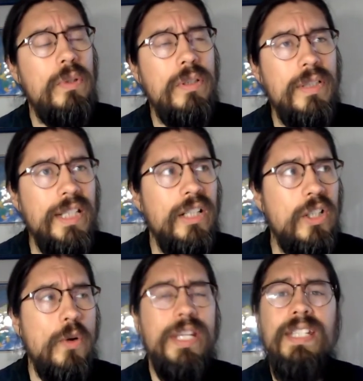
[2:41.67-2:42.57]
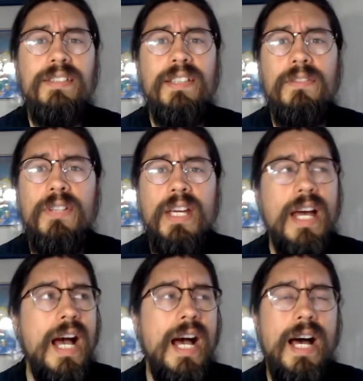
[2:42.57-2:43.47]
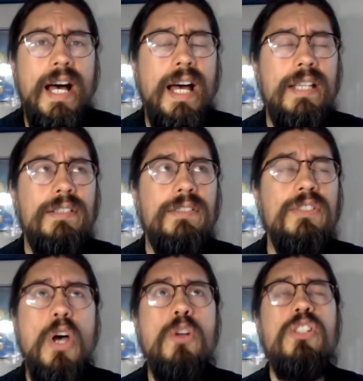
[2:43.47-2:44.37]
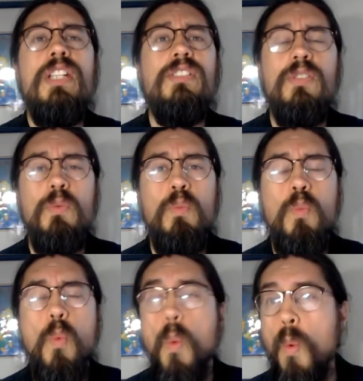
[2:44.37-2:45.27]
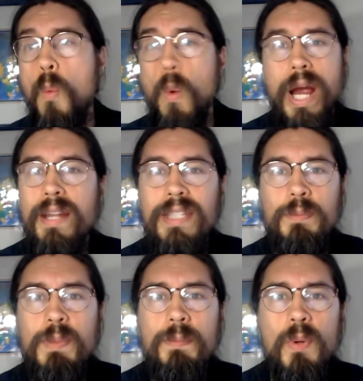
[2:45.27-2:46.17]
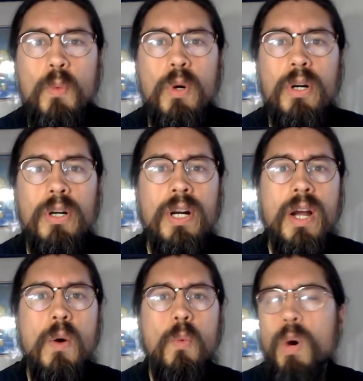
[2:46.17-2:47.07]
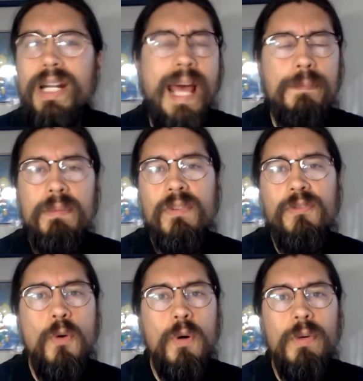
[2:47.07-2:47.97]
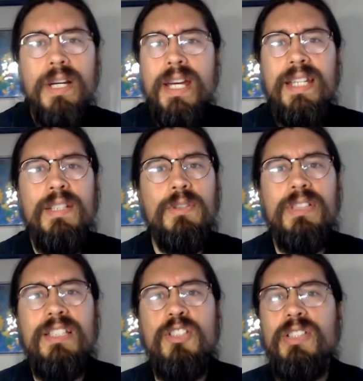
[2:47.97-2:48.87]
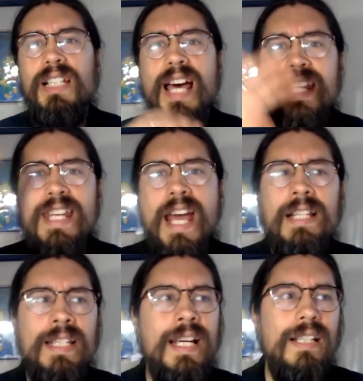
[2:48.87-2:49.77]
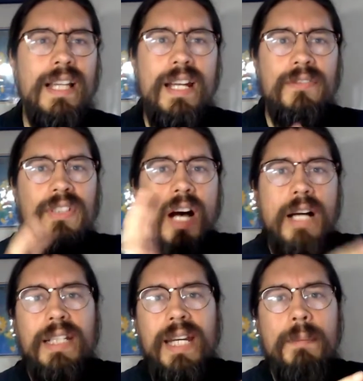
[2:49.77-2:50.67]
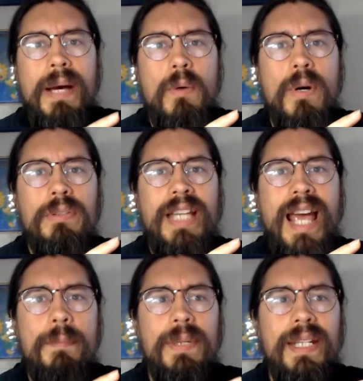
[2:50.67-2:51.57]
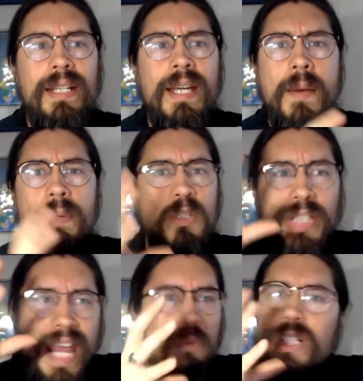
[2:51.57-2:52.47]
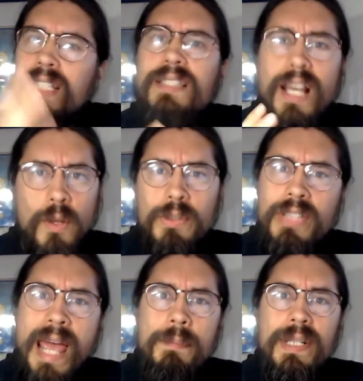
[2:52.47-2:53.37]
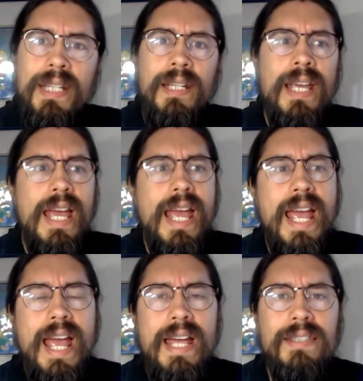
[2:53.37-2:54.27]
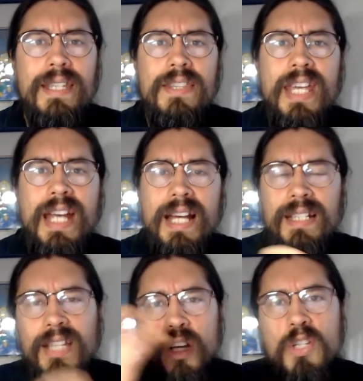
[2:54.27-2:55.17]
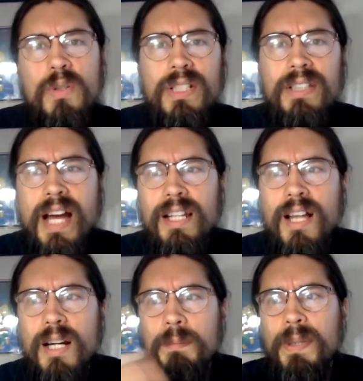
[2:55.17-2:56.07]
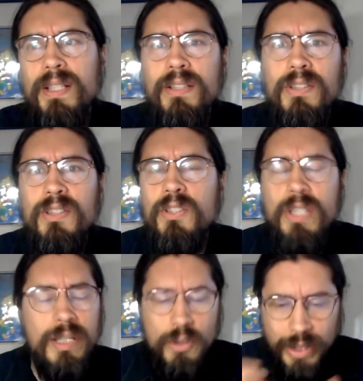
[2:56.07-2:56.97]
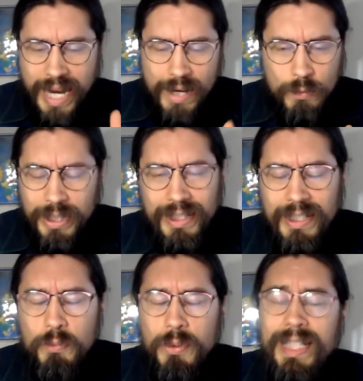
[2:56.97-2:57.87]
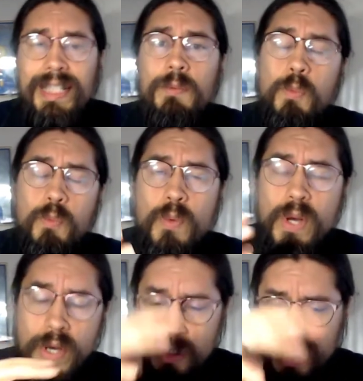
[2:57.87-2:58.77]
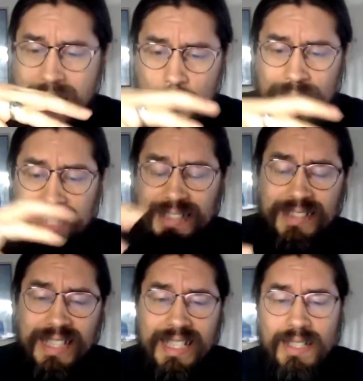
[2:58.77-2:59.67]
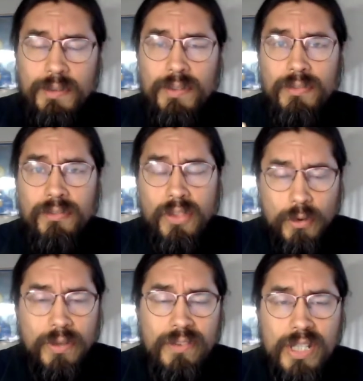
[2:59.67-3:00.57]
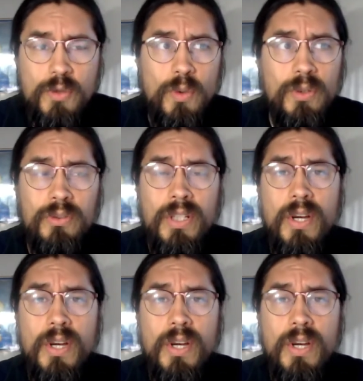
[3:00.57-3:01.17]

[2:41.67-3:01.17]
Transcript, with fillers: clear, cohesive uh, notion as to where these people were, what happened before. There was it's just a lot of yelling, a lot of talking about what's happening, but you can't really tell what's happening. And they kind of tell you in the dialogue, but you can't really read you can't really see through the visuals